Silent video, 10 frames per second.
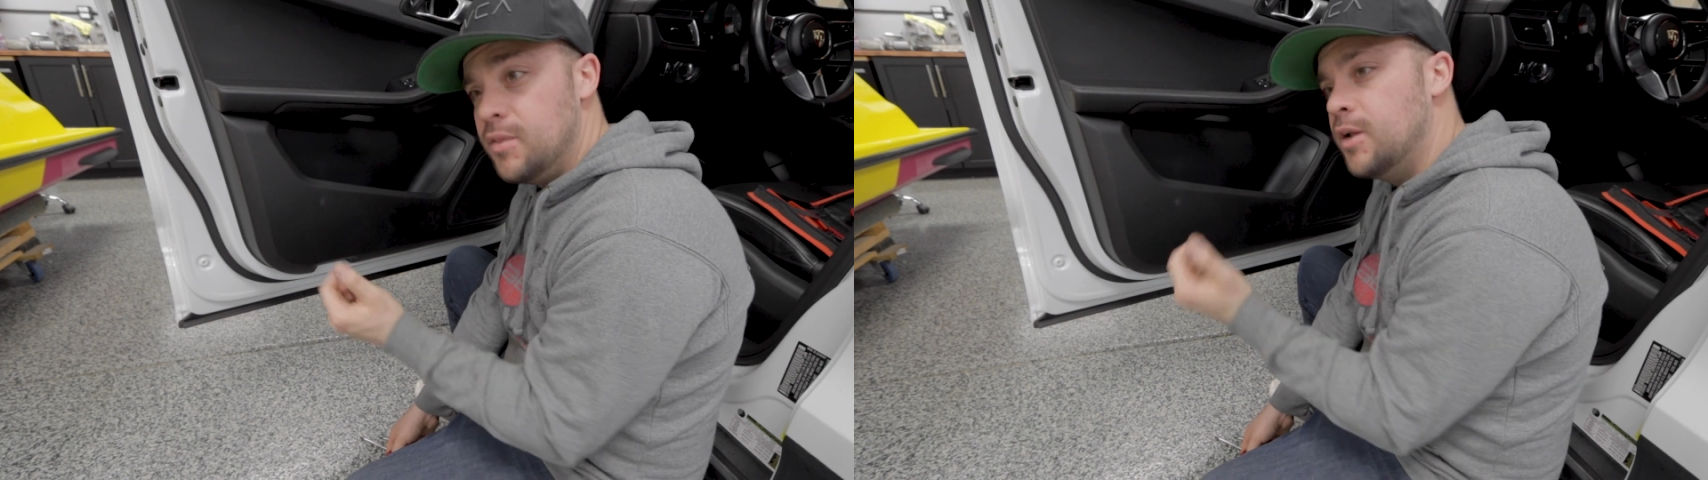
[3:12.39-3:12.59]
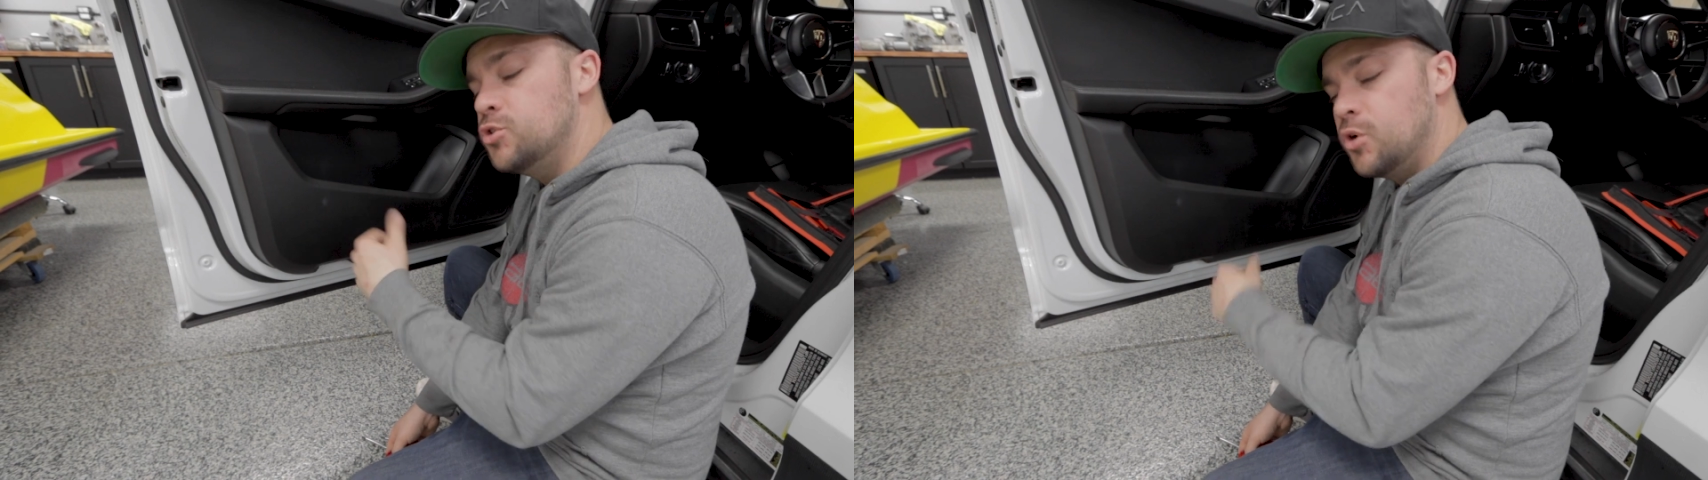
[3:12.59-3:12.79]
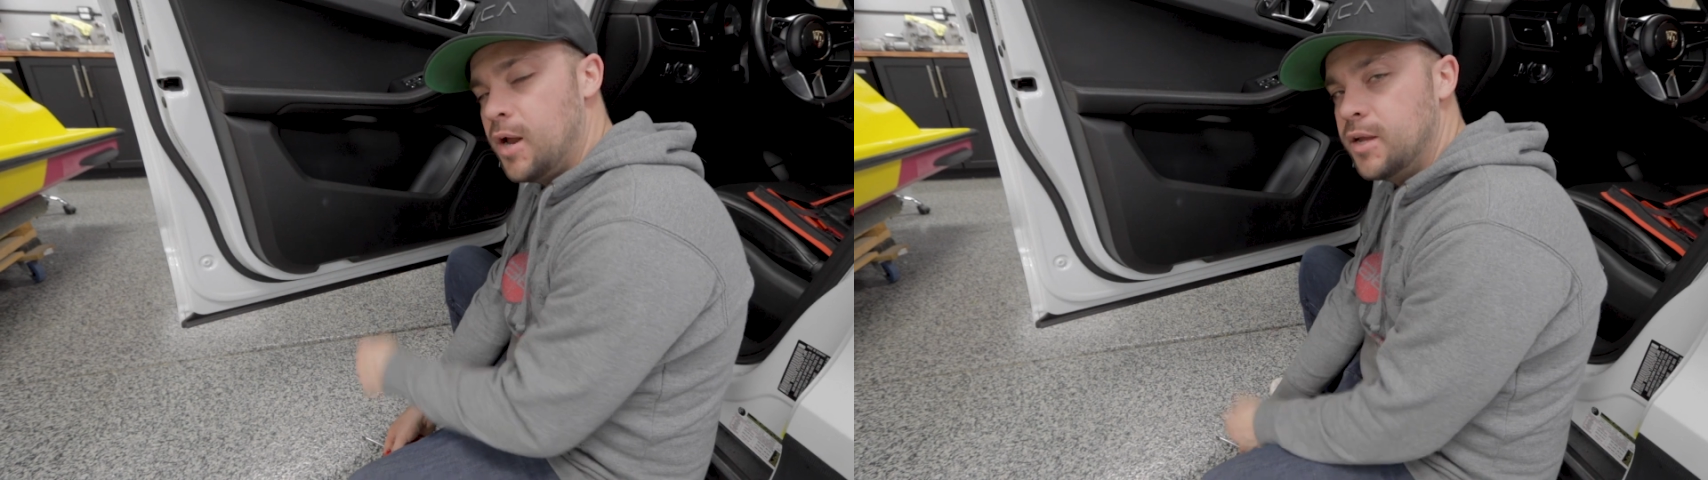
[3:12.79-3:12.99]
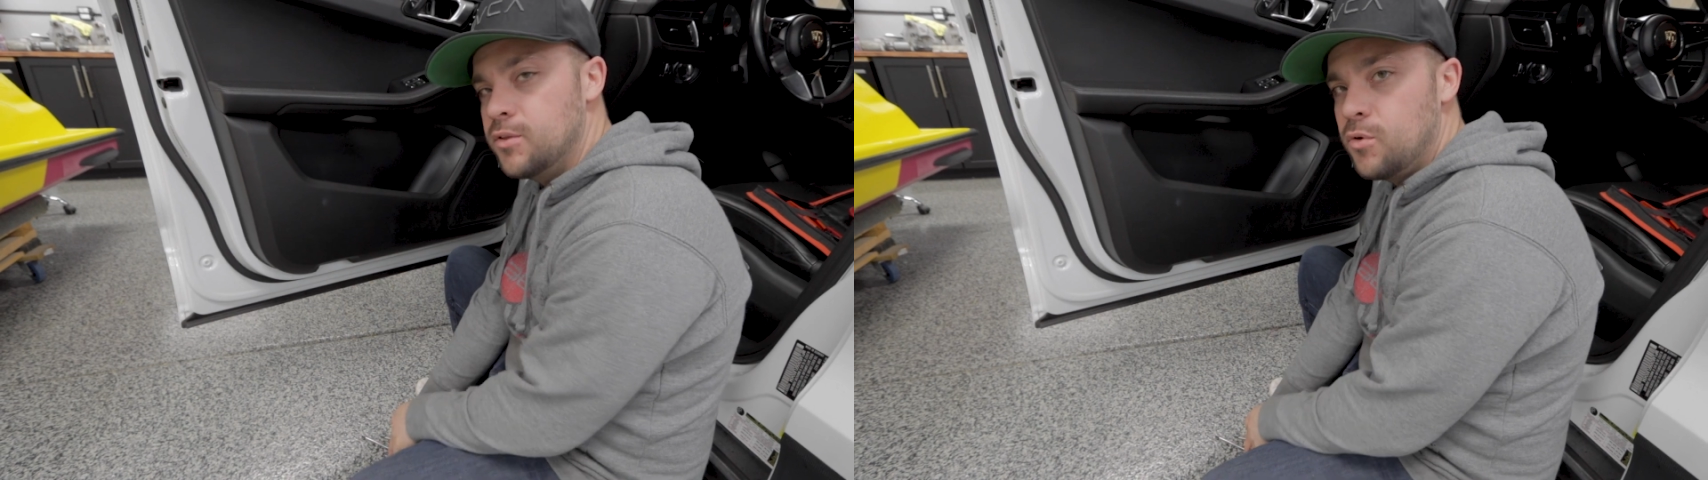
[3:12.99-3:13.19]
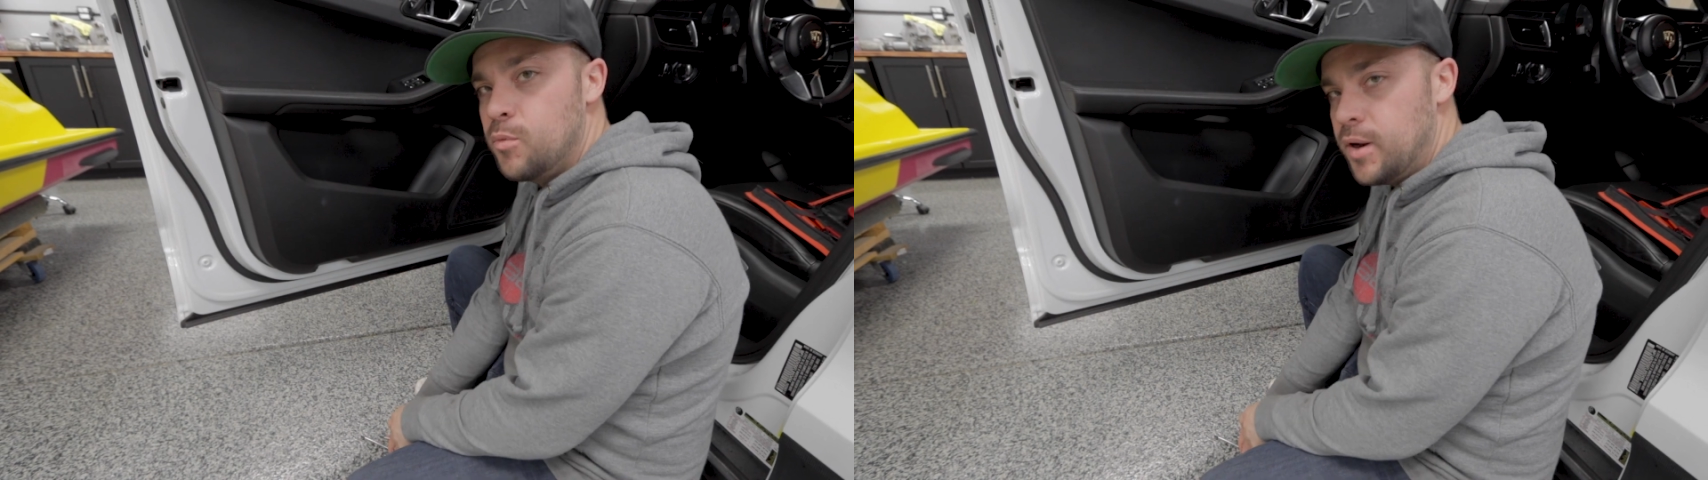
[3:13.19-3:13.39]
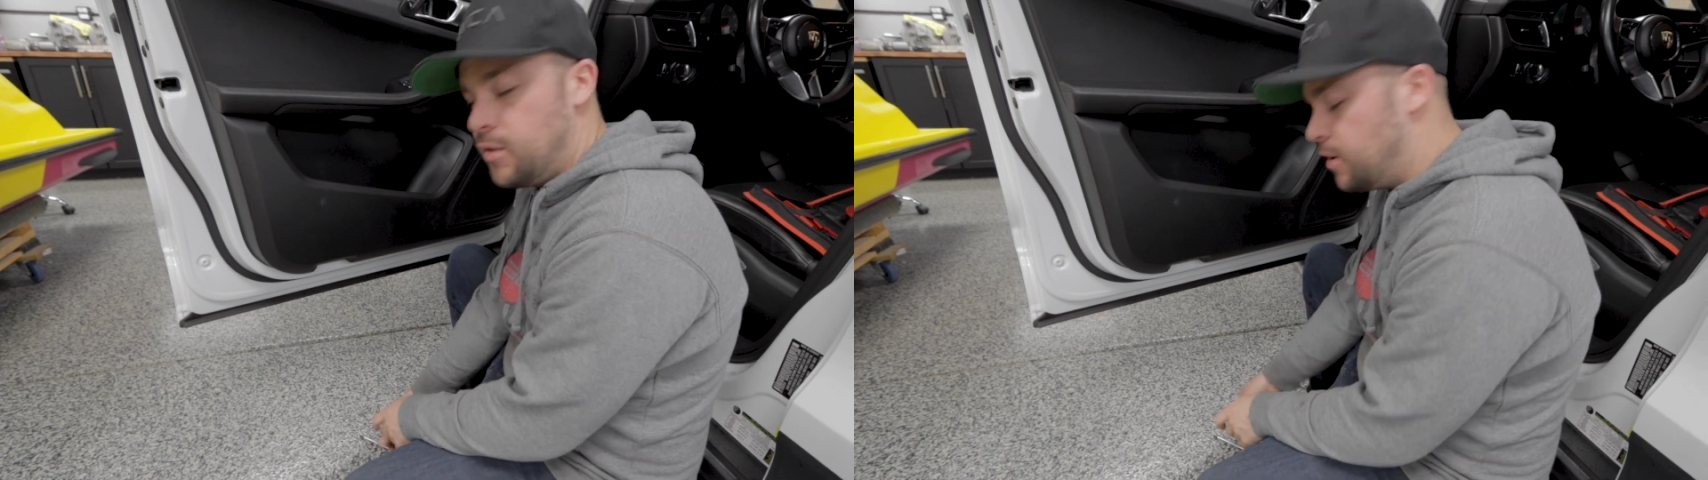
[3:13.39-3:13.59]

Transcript: and then I'll show you how to get the door panel